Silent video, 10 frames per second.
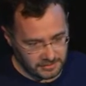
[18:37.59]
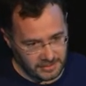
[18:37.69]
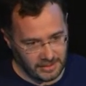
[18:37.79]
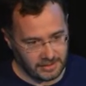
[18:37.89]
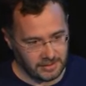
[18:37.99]
you
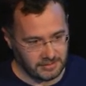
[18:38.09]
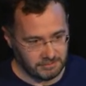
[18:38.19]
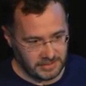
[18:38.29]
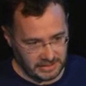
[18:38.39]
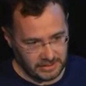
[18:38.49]
take a
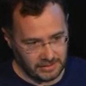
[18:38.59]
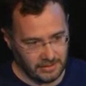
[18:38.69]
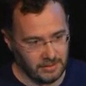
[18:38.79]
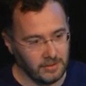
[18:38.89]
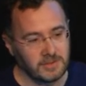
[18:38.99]

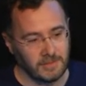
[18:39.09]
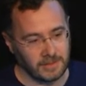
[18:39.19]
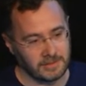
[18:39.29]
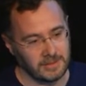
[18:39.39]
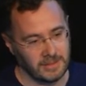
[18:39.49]
particular loss
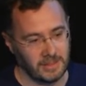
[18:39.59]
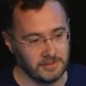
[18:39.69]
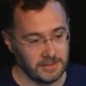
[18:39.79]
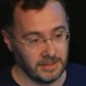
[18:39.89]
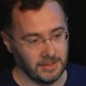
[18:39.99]
function and then you
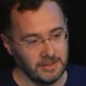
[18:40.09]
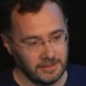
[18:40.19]
see